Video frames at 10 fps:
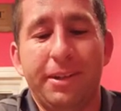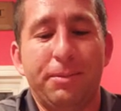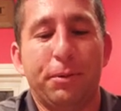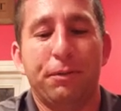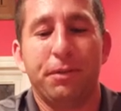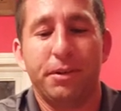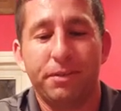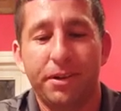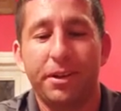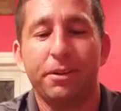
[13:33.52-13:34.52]
they more funny
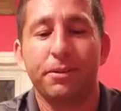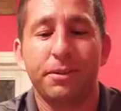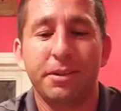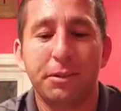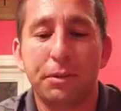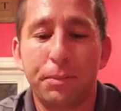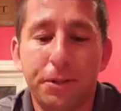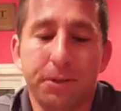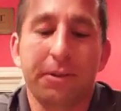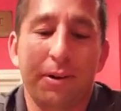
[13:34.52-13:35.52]
videos, and this is
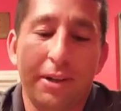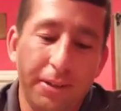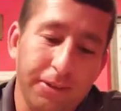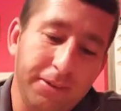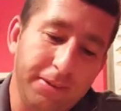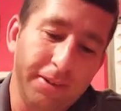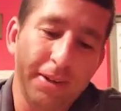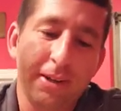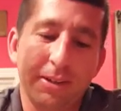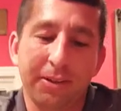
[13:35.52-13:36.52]
Mr. Carlitos.
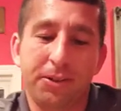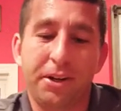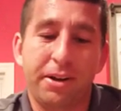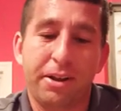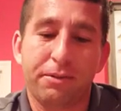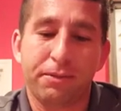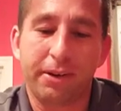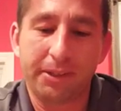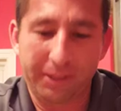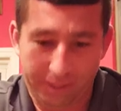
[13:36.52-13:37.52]
So shout out to
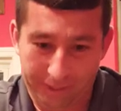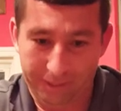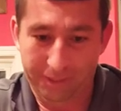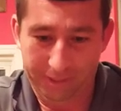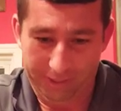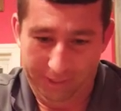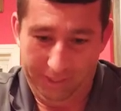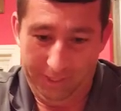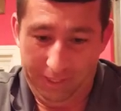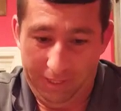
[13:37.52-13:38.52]
Frank's kids.
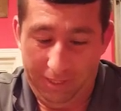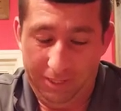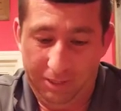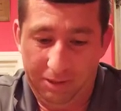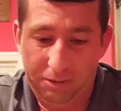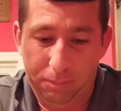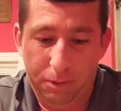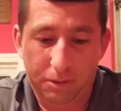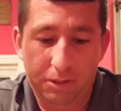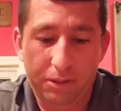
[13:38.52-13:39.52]
Another
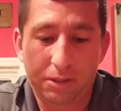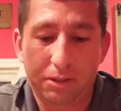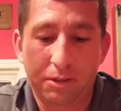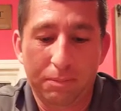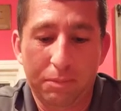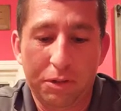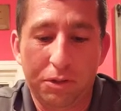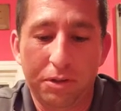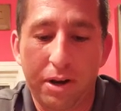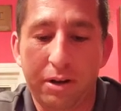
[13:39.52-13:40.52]
person,
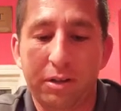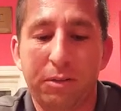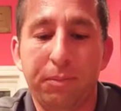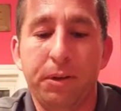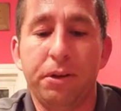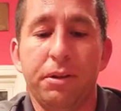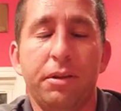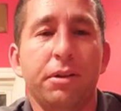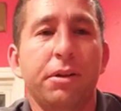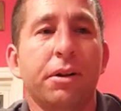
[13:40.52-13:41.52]
Mr. Derek Smith.
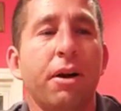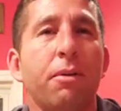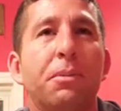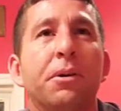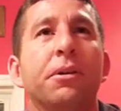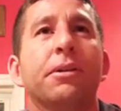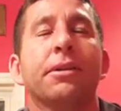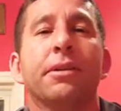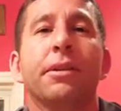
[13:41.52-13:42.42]
Do your homework.